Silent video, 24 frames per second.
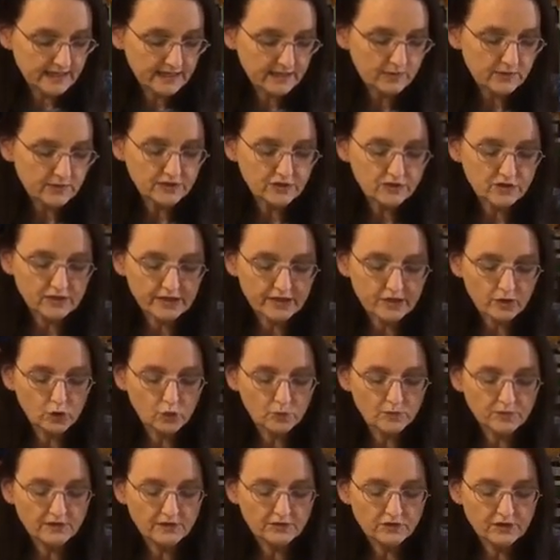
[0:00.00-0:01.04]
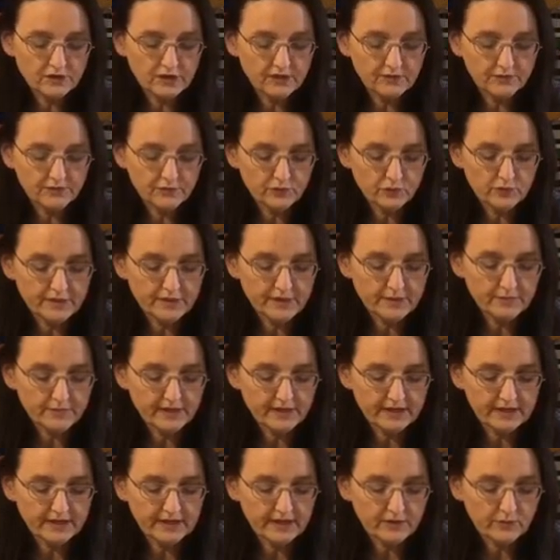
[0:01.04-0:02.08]
that's your little opening, to kind of fold that
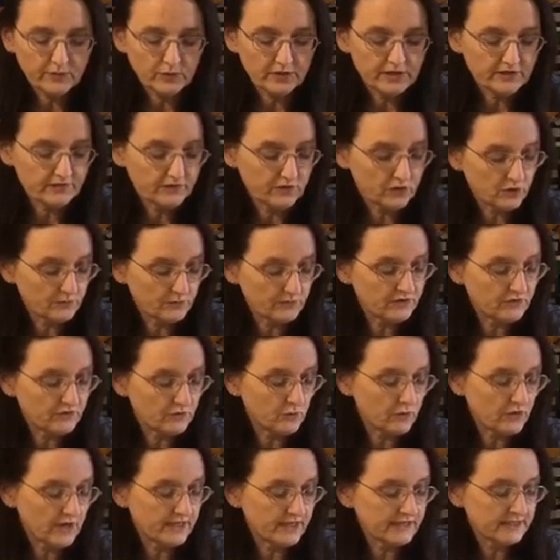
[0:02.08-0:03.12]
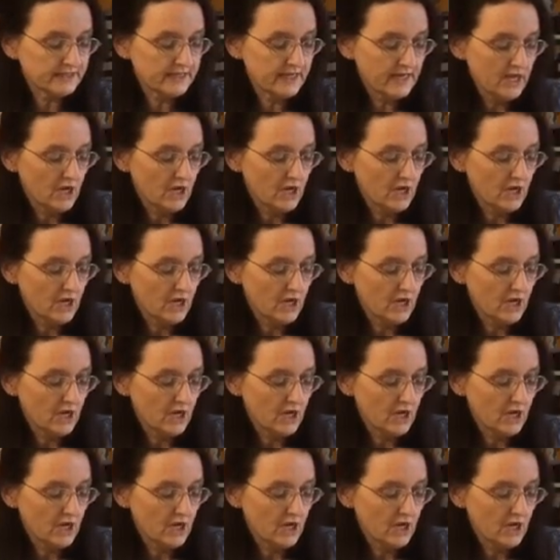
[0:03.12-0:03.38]
back in. We'll give it a bit of a press.